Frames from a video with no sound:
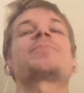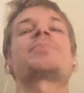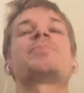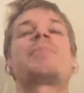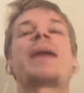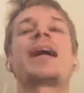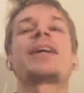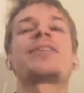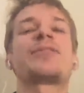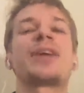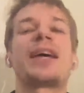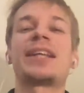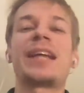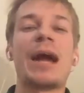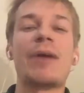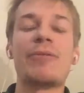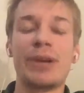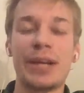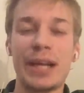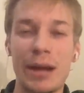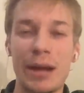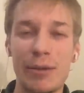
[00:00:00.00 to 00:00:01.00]
but then
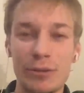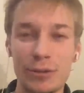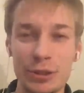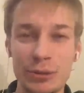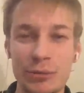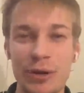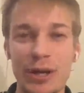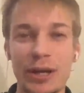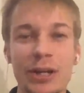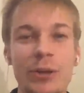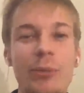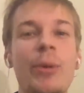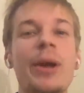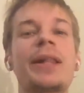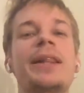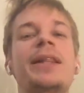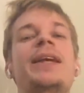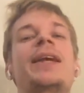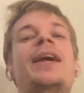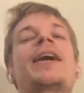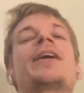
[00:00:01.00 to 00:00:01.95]
covering everything very quickly.